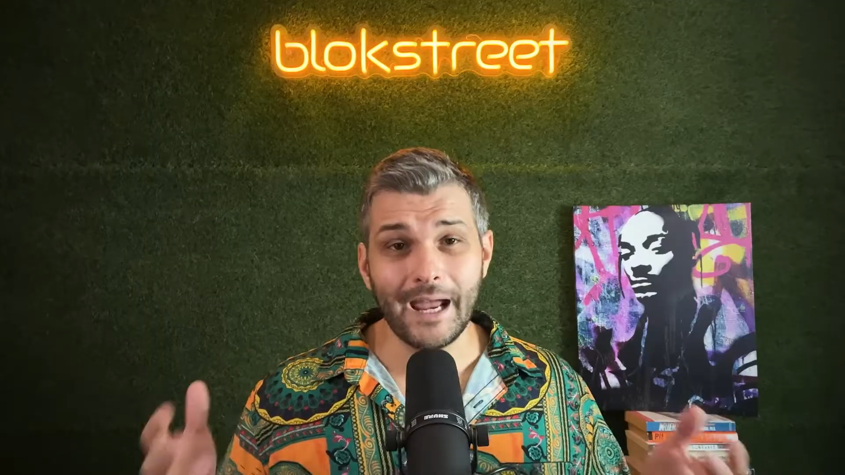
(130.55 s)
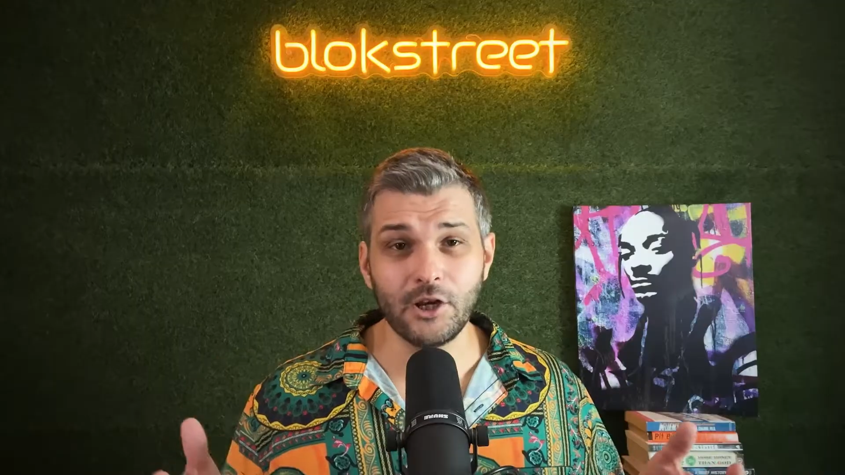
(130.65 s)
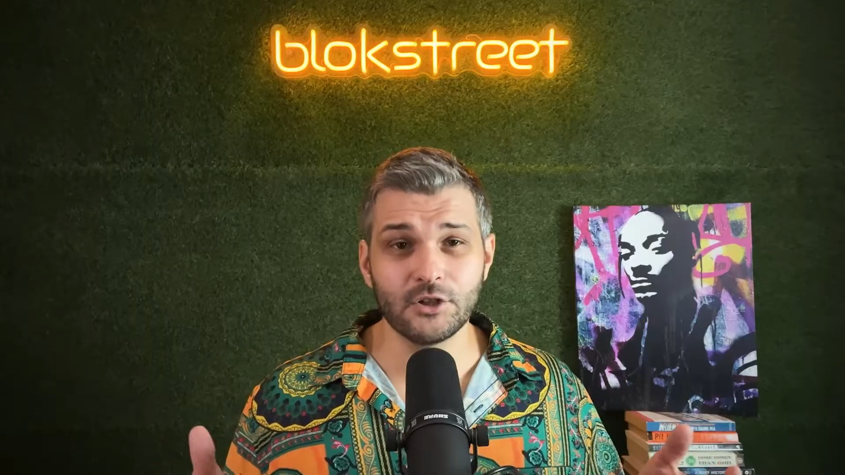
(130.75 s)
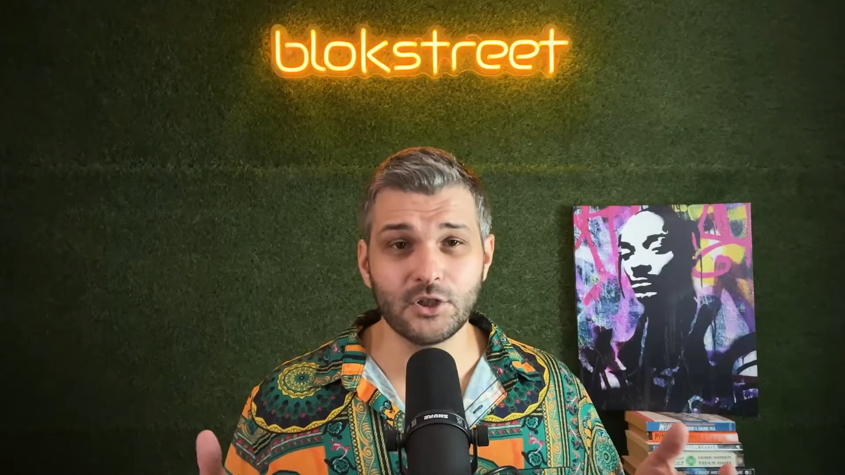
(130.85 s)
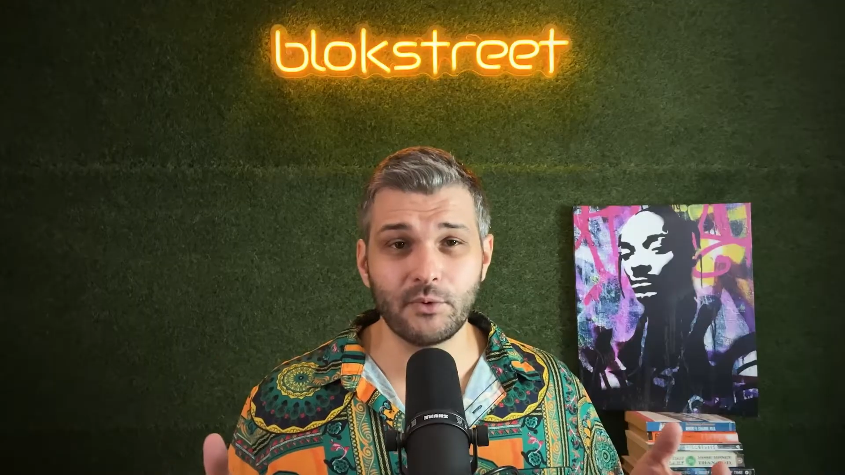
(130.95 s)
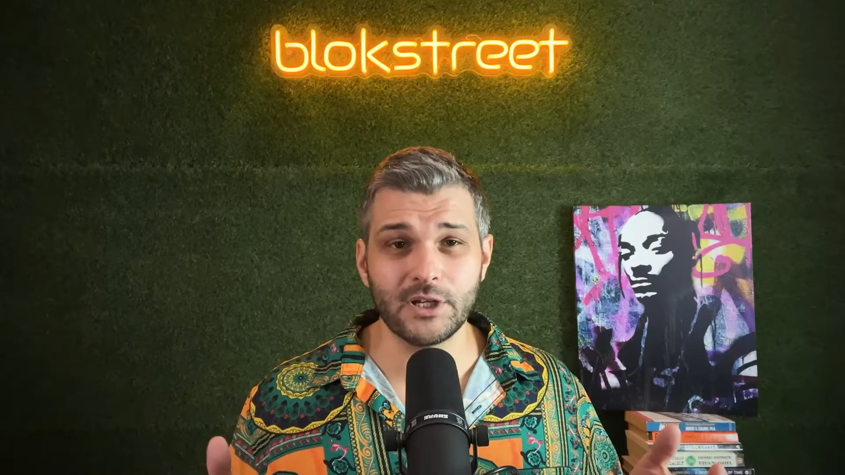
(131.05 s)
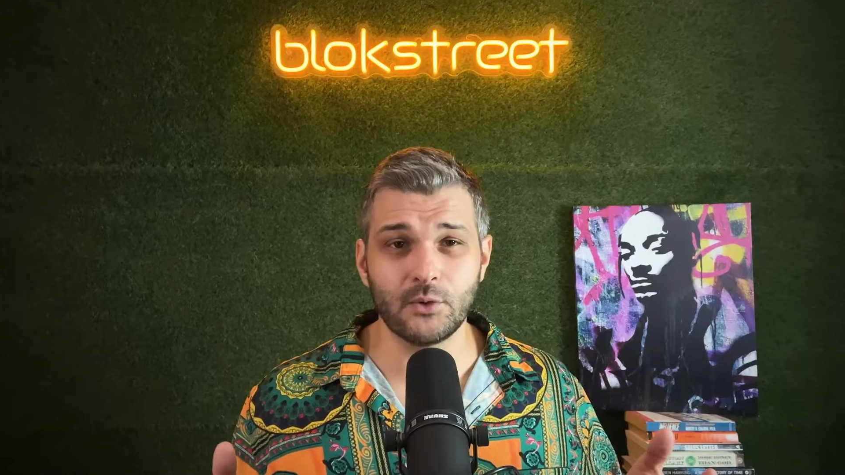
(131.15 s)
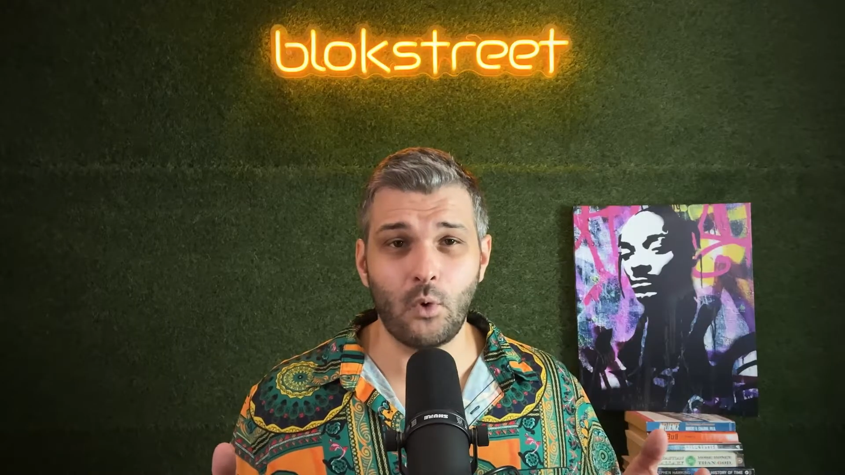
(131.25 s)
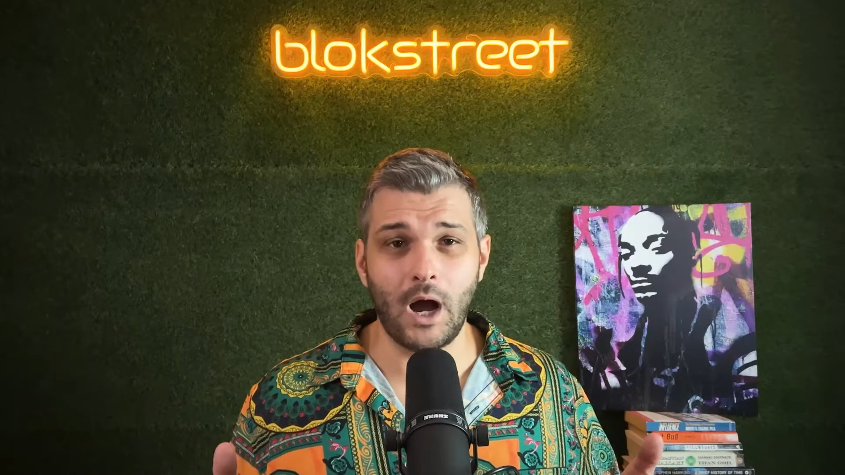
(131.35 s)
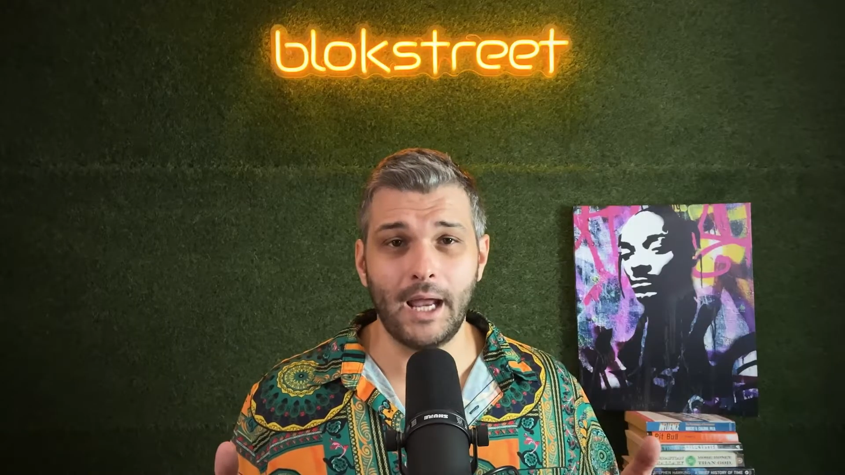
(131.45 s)
And here's the
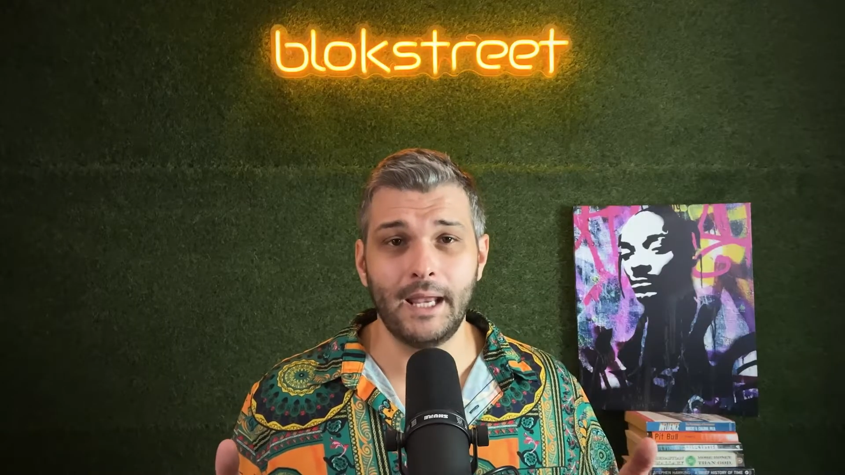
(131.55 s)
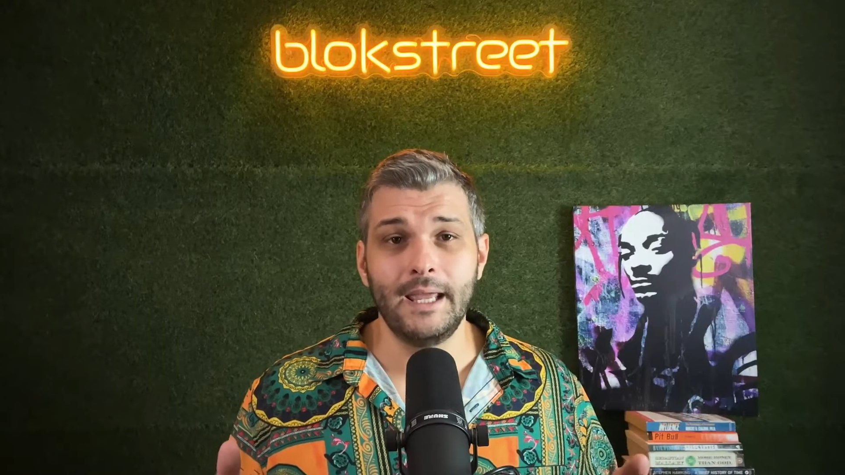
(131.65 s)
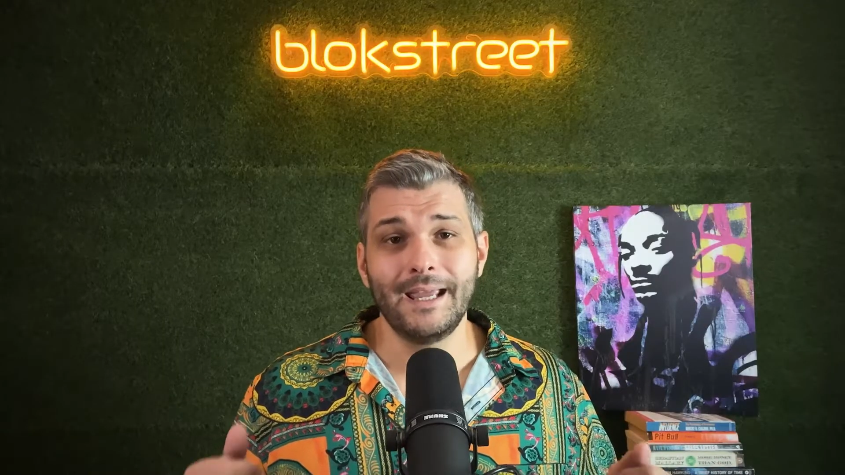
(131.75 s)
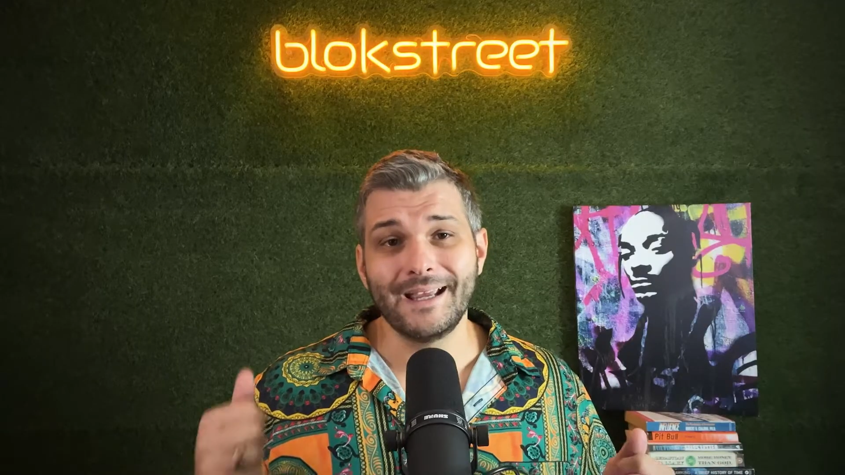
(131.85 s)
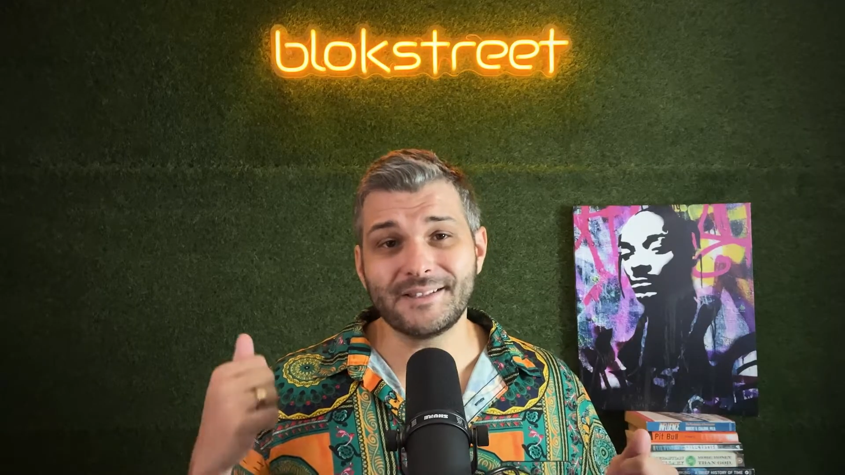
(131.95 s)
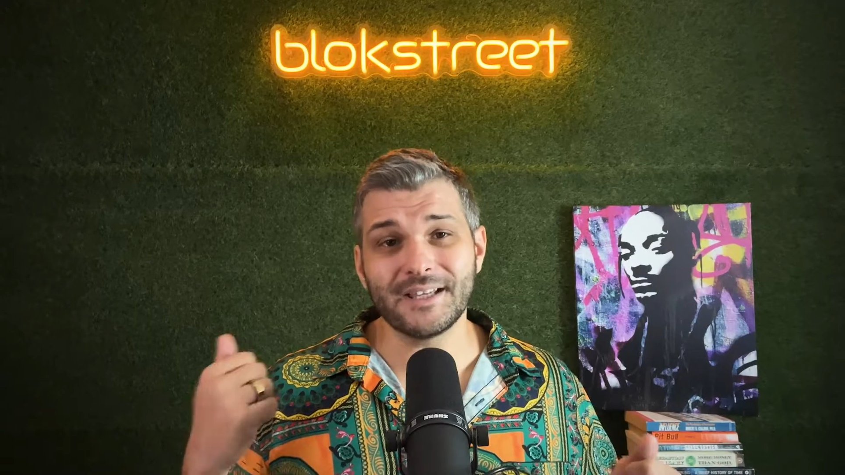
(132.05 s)
reason why. It's